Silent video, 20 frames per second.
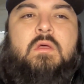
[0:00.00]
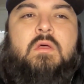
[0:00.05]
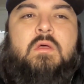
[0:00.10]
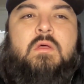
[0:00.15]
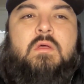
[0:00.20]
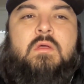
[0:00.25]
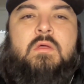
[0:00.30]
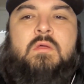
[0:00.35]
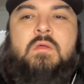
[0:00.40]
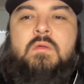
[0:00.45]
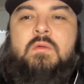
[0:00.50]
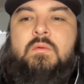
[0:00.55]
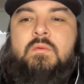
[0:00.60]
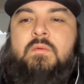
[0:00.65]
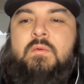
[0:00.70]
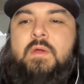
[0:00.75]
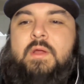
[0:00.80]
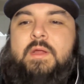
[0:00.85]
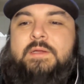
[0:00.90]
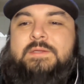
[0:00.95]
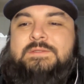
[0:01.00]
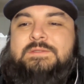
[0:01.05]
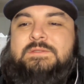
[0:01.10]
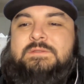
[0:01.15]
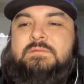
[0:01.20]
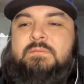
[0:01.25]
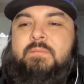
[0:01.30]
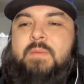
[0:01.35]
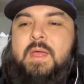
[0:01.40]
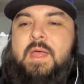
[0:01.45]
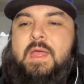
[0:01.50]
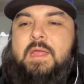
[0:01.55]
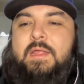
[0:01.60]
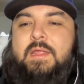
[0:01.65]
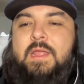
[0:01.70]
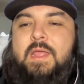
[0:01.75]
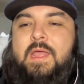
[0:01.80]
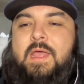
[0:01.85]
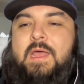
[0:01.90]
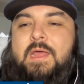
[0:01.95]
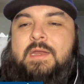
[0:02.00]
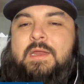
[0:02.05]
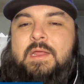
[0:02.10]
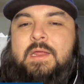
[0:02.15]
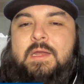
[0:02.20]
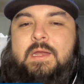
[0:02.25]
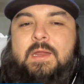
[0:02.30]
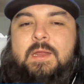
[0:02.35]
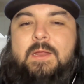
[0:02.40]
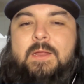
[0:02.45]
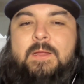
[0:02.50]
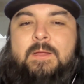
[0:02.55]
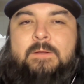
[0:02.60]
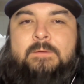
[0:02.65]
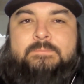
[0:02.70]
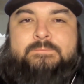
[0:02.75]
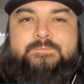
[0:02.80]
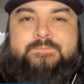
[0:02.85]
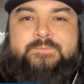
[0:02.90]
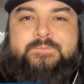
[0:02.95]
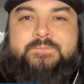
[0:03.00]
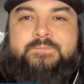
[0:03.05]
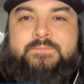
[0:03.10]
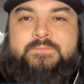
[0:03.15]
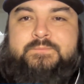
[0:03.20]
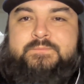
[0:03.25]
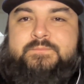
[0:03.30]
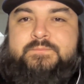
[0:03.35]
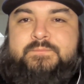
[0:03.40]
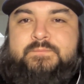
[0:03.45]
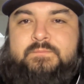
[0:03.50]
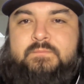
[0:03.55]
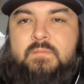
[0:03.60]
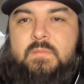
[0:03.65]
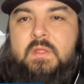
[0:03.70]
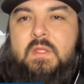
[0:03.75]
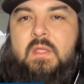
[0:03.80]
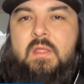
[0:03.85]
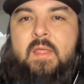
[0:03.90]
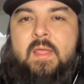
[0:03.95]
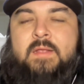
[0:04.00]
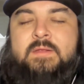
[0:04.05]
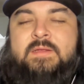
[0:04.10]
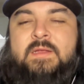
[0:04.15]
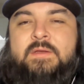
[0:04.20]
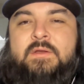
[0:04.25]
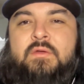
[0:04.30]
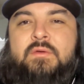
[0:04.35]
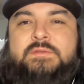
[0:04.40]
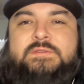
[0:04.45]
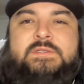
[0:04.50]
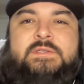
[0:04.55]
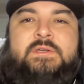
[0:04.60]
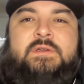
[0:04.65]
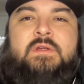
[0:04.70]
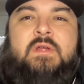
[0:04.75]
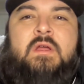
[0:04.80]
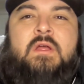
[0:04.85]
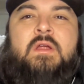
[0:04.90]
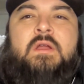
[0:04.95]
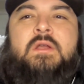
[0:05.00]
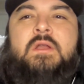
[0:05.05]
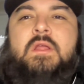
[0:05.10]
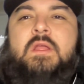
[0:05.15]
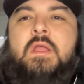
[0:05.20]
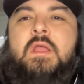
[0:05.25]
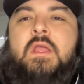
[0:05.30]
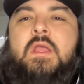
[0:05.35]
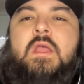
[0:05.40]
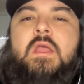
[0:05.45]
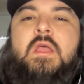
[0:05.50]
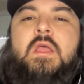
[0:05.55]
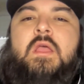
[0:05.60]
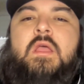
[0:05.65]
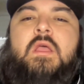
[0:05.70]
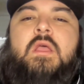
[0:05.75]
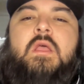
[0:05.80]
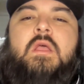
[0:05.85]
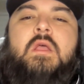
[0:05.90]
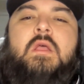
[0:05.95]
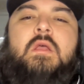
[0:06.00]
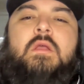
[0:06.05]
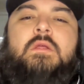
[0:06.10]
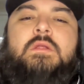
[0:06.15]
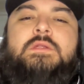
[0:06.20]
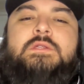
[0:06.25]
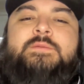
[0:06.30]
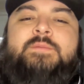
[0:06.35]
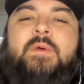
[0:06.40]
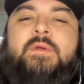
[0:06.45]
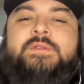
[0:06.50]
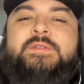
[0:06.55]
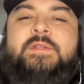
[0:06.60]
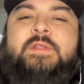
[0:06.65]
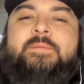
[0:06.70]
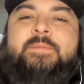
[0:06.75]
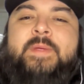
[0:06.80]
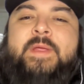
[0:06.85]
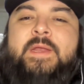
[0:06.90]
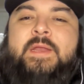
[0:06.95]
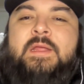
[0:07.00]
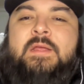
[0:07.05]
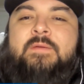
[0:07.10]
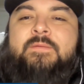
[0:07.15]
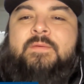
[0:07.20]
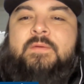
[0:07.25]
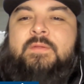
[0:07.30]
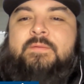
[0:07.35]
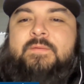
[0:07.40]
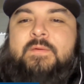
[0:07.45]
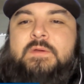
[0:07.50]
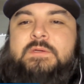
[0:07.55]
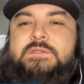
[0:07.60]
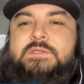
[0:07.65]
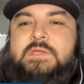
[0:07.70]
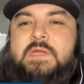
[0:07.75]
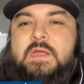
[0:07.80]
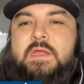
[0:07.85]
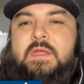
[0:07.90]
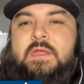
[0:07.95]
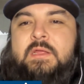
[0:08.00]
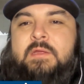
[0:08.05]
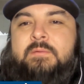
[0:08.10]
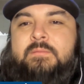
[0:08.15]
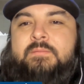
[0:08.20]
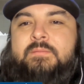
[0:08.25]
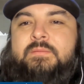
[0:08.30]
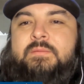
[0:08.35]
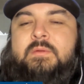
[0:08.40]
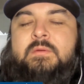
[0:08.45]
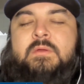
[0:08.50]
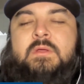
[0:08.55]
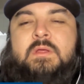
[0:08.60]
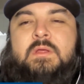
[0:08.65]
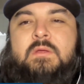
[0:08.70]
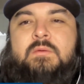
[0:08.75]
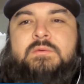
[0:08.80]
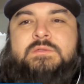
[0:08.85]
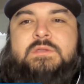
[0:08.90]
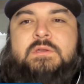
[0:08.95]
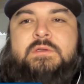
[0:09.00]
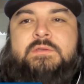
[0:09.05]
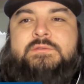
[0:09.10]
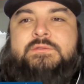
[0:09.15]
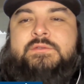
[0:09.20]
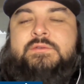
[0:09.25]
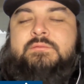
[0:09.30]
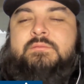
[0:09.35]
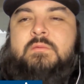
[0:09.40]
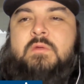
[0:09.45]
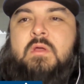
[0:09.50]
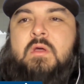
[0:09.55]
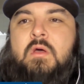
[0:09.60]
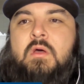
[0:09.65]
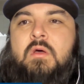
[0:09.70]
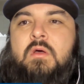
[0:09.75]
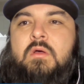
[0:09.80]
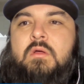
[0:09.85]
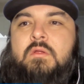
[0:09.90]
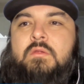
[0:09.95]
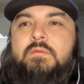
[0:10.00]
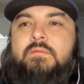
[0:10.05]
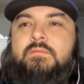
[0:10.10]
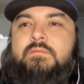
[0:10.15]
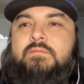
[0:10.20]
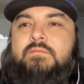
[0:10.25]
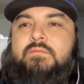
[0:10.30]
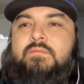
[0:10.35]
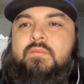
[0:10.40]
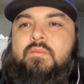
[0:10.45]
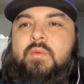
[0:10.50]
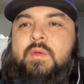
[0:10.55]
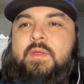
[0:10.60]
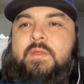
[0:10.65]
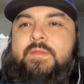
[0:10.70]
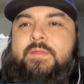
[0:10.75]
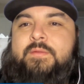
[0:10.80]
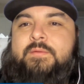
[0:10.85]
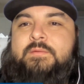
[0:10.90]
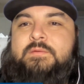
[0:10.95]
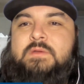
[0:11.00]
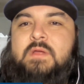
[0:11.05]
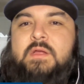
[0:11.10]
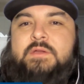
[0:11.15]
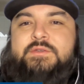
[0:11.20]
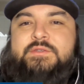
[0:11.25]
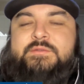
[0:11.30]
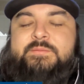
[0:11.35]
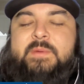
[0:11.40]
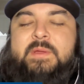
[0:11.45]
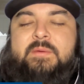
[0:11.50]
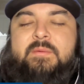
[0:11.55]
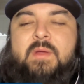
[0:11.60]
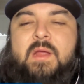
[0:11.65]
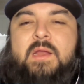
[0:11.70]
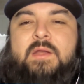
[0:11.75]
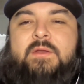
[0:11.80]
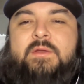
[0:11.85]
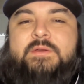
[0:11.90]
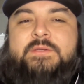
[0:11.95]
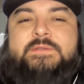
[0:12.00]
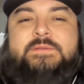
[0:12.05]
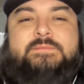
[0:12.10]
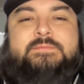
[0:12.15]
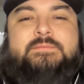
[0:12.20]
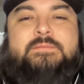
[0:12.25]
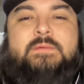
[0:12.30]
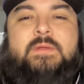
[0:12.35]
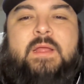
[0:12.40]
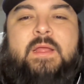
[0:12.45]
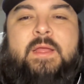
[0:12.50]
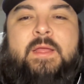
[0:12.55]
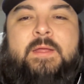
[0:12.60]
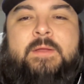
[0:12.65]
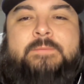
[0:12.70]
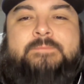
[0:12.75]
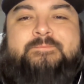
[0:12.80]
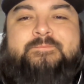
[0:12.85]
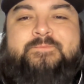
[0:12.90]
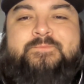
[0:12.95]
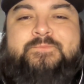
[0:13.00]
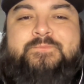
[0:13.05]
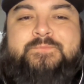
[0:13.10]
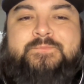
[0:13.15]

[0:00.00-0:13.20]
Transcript: All right, back at it. And like I said, Noah Syndergaard spoke to the media for the first time, was on a Zoom call with Dodgers beat writers, and,